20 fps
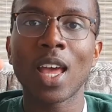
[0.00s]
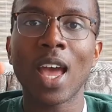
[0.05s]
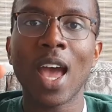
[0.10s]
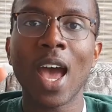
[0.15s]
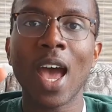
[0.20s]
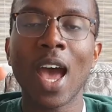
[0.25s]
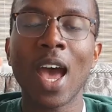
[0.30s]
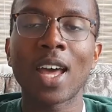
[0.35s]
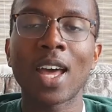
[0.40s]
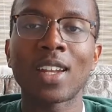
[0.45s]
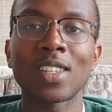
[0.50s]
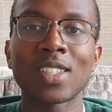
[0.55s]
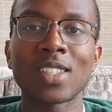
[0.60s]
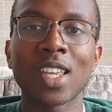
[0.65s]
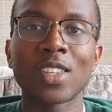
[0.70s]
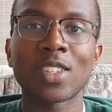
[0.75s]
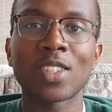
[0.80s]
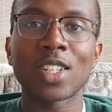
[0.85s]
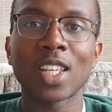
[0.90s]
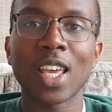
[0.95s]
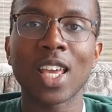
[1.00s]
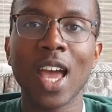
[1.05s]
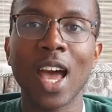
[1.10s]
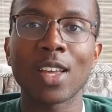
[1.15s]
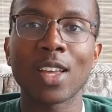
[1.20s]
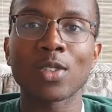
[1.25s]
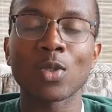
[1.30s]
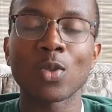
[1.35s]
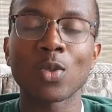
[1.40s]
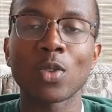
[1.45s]
and essentially it
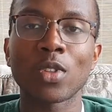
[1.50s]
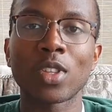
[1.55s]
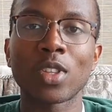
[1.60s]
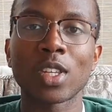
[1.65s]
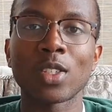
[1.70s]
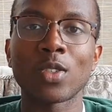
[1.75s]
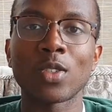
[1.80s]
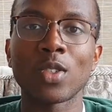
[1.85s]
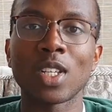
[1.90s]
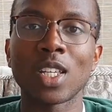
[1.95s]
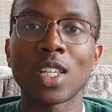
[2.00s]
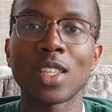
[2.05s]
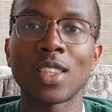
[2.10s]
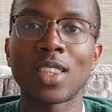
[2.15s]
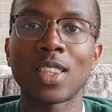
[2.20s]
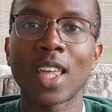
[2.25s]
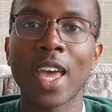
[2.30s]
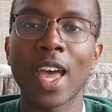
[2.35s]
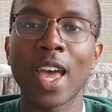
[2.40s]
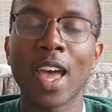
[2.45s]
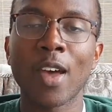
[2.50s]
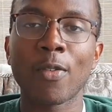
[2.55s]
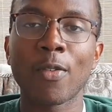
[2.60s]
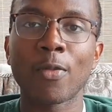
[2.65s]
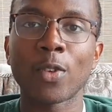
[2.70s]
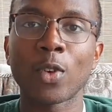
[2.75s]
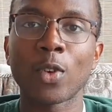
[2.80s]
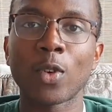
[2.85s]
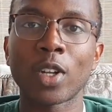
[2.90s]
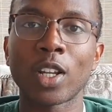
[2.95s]
has all the things you need there
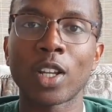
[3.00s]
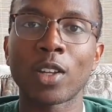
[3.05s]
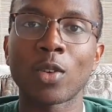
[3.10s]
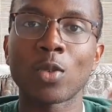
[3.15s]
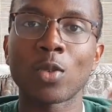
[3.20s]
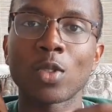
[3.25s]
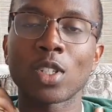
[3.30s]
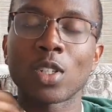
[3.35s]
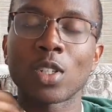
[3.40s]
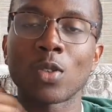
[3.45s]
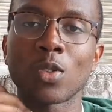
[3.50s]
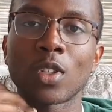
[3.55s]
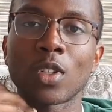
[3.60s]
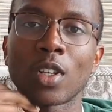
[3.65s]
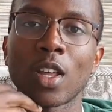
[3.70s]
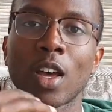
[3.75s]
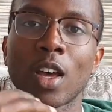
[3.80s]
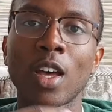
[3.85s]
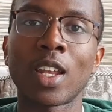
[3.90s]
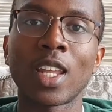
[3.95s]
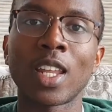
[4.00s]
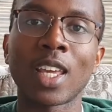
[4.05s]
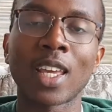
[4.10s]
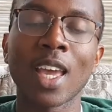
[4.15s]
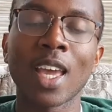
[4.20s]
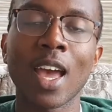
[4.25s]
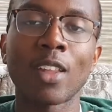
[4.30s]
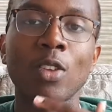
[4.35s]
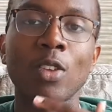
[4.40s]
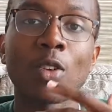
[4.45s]
for your clinical skills
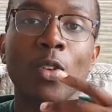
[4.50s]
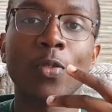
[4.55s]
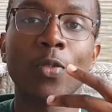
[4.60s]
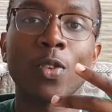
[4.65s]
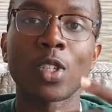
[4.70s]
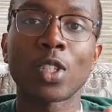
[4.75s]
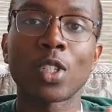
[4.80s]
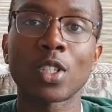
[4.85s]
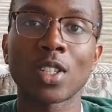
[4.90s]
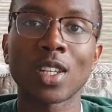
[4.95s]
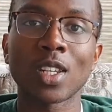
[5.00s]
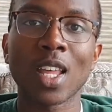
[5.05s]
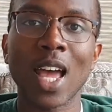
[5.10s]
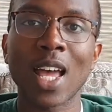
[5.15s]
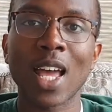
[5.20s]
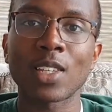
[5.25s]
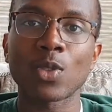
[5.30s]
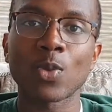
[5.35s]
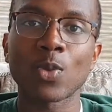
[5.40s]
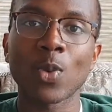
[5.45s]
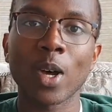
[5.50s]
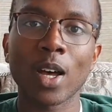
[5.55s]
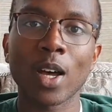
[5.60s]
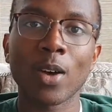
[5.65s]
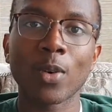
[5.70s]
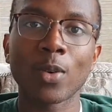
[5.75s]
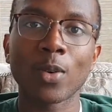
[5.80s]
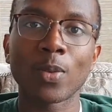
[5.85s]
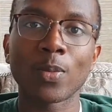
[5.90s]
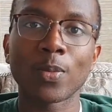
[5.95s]
learning and your revision as
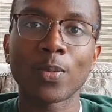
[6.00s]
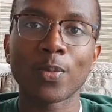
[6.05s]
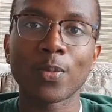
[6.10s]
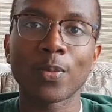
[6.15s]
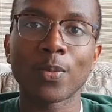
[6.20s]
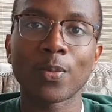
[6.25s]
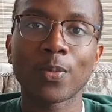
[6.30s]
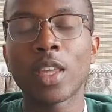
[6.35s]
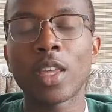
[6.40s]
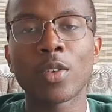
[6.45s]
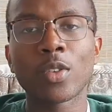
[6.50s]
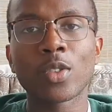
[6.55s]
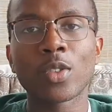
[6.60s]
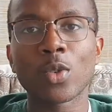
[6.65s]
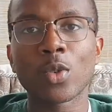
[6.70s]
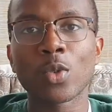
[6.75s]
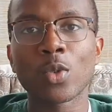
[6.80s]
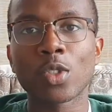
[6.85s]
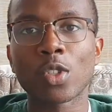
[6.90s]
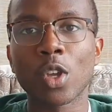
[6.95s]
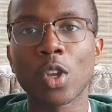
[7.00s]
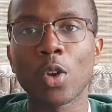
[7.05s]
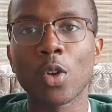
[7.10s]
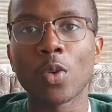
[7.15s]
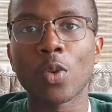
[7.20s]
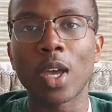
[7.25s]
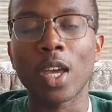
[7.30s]
well. There is also